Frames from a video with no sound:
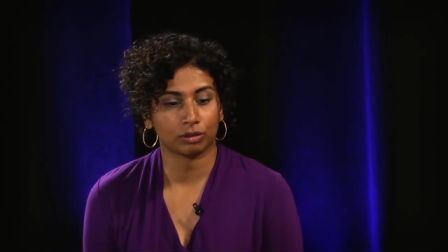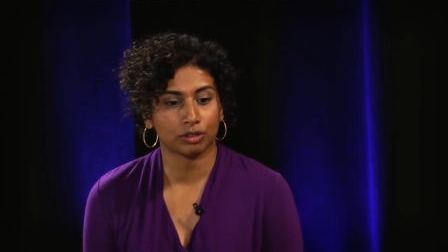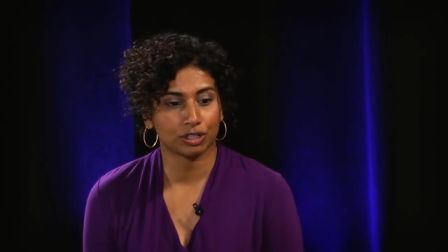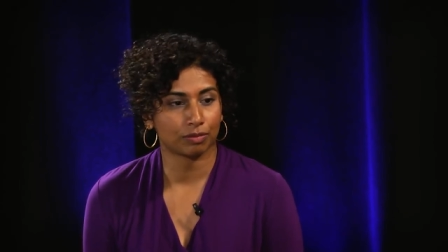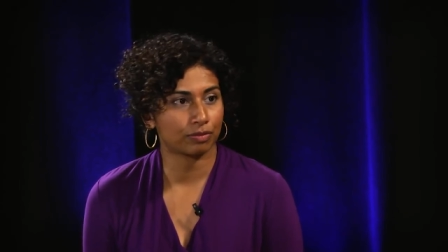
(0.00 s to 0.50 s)

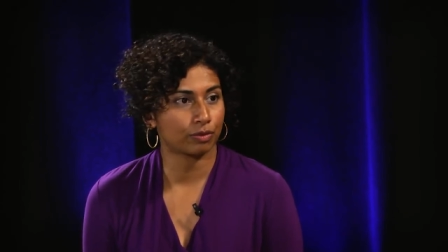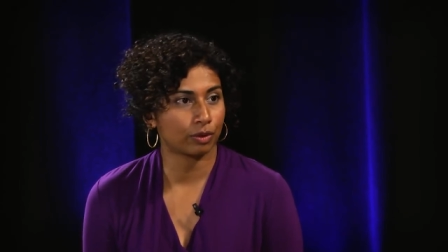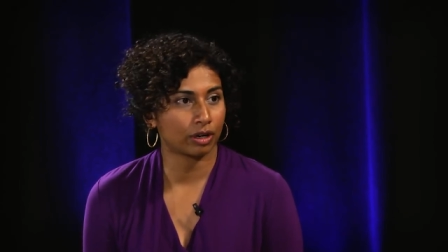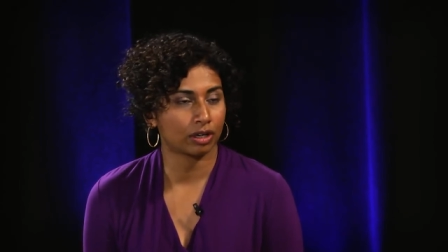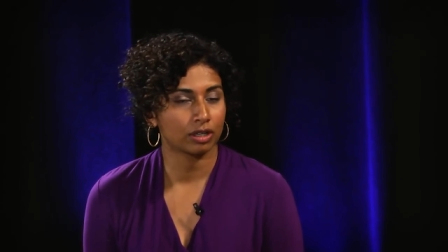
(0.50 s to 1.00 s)
ownership
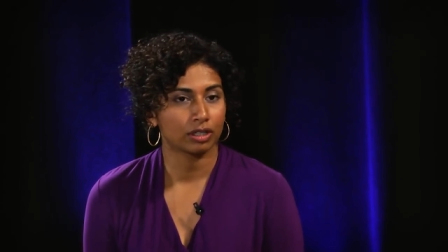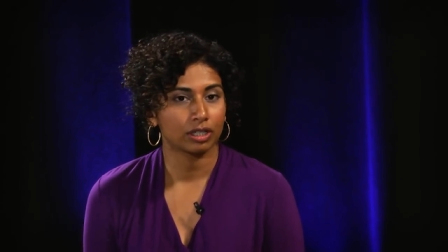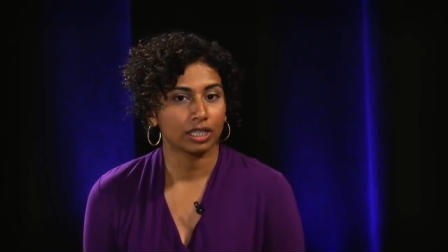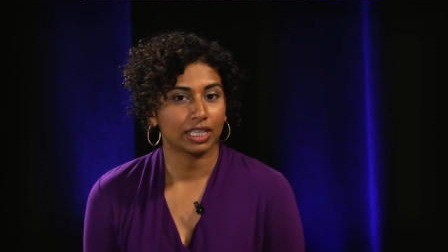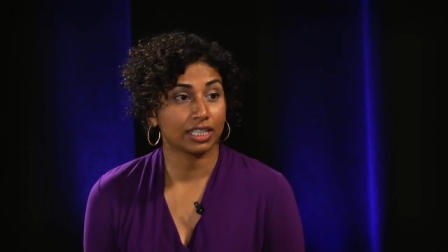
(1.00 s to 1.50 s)
for
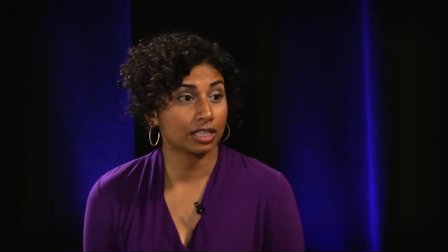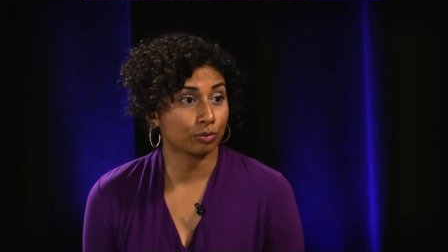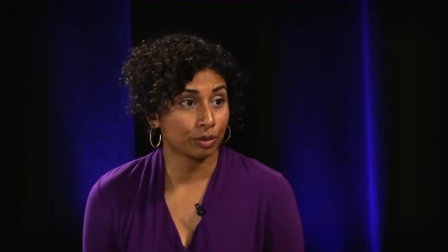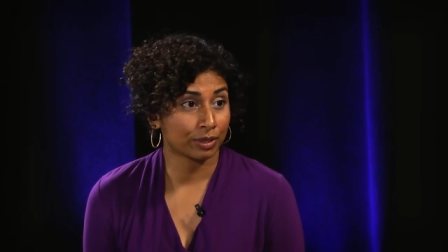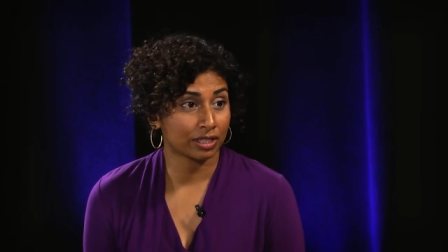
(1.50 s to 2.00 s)

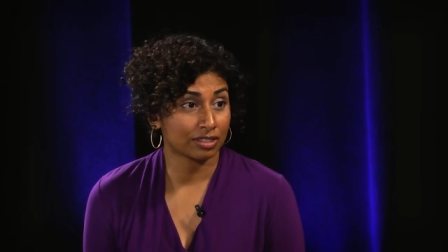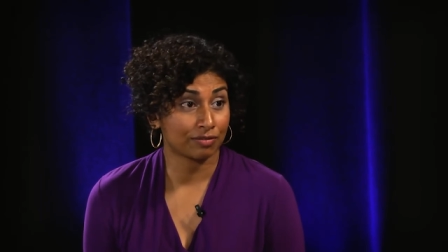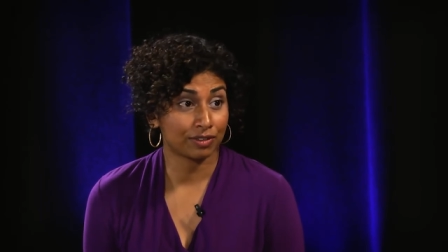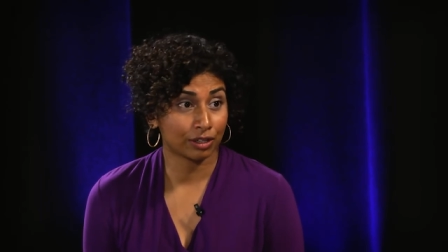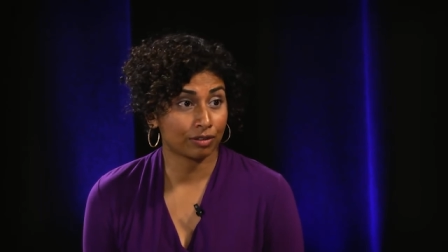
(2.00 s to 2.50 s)
Indian women is
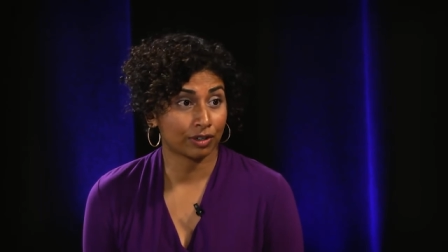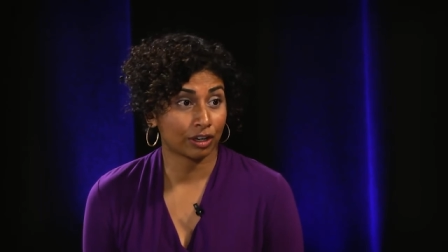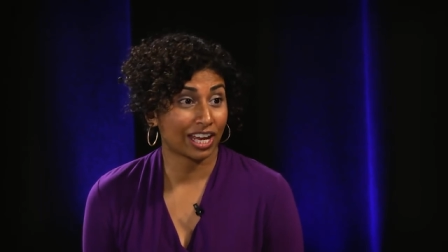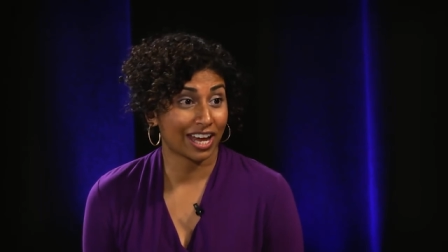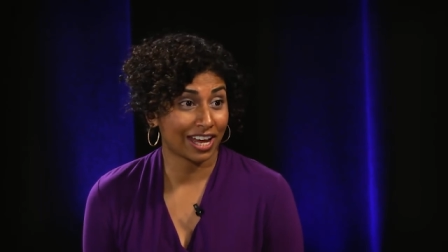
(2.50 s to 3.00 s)
very,
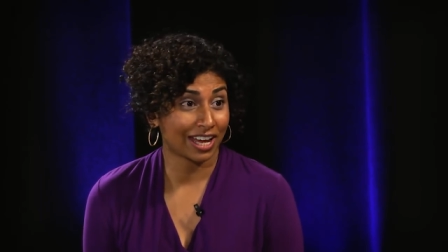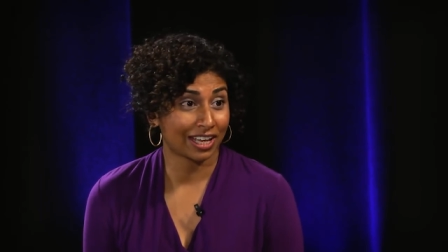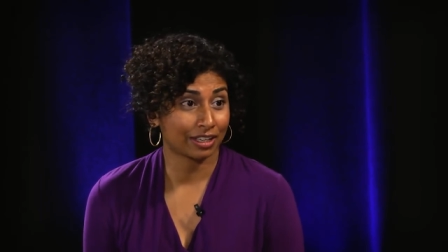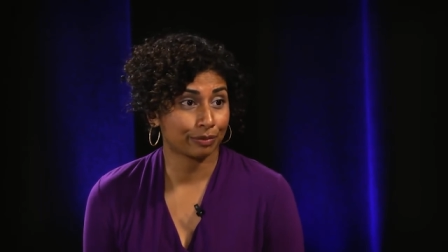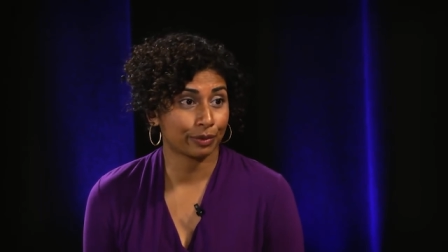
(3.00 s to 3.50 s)
very
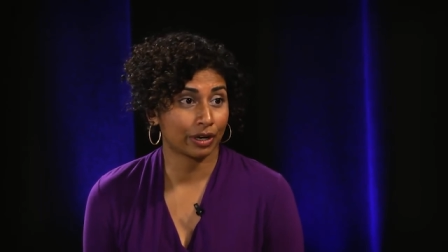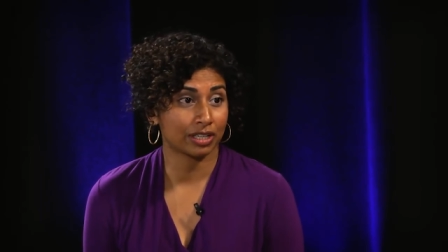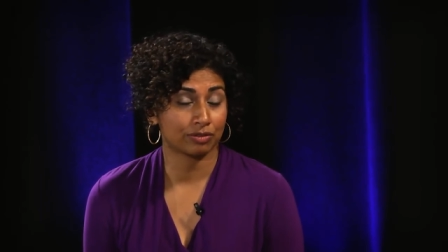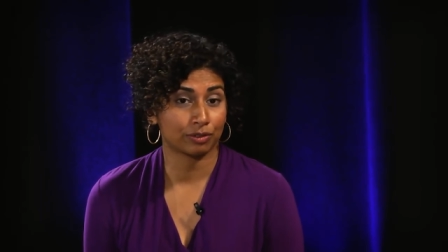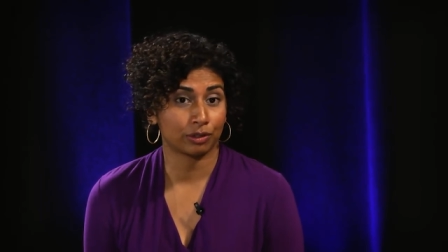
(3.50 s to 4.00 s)
high,
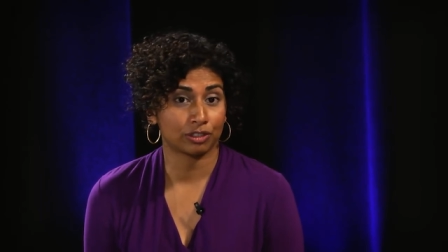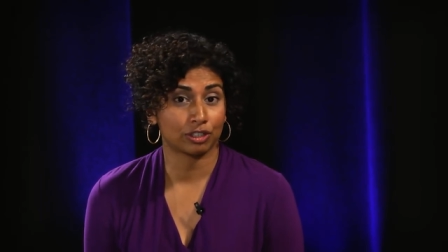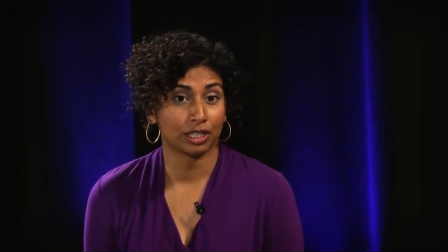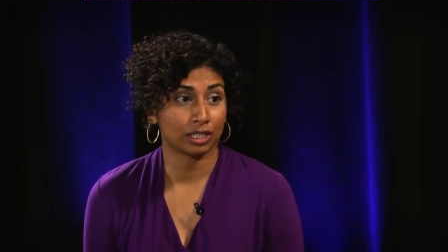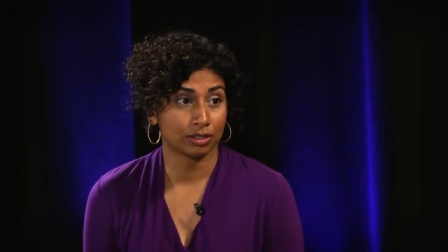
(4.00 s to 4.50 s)
whereas for
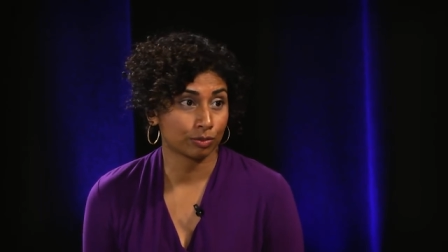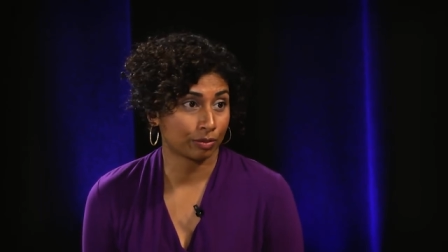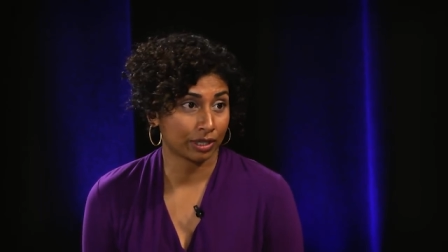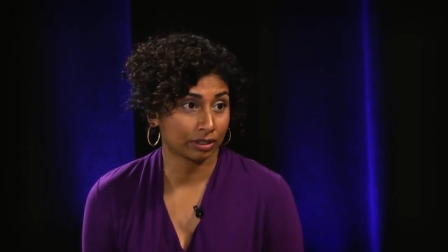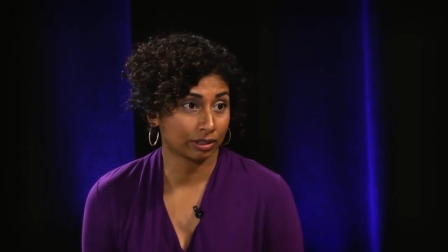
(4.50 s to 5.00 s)
Chinese
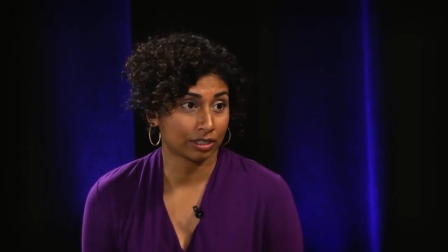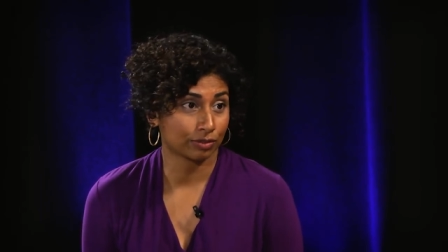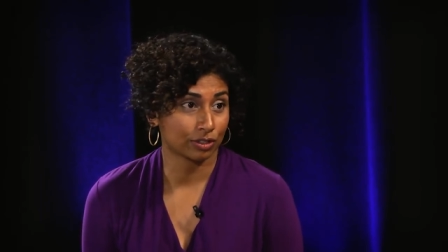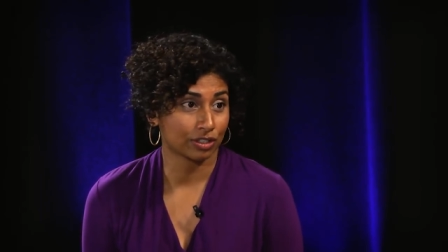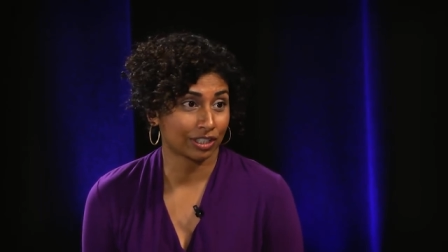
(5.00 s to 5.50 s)
women,
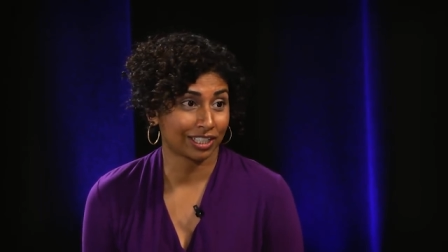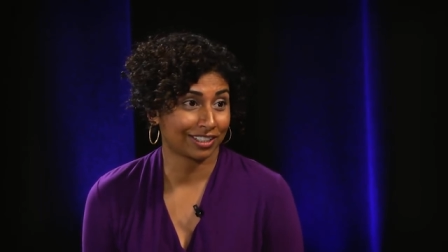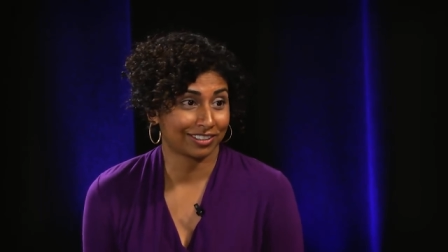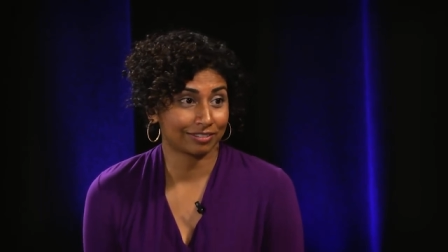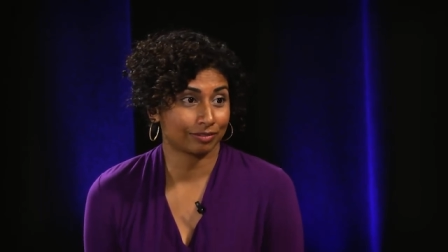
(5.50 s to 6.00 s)
it's
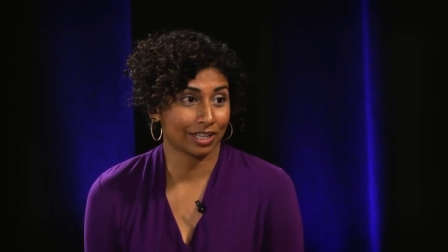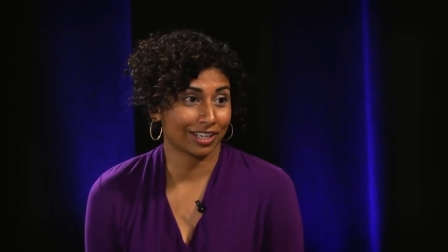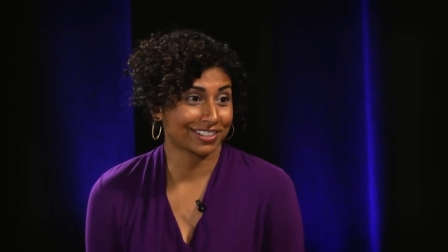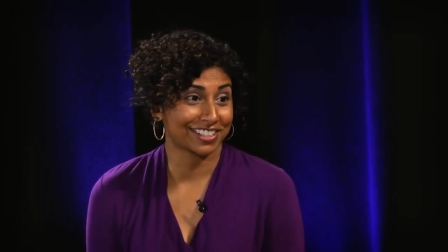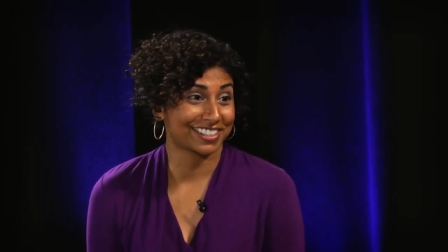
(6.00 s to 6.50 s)
virtually
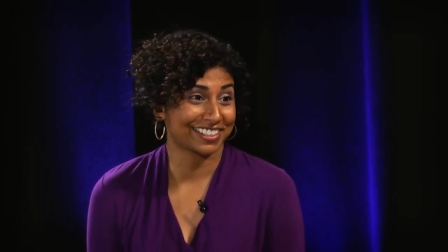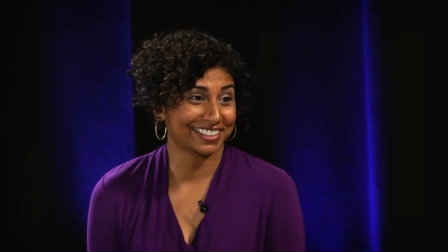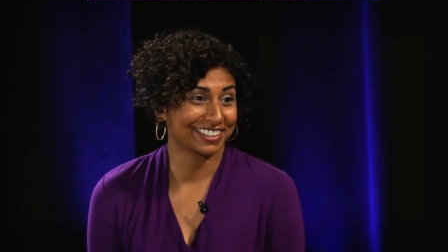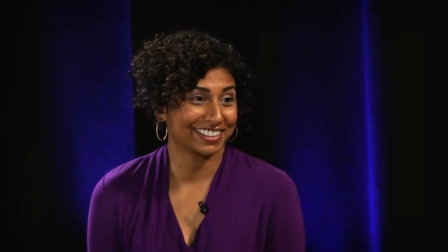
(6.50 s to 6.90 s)
non-existent.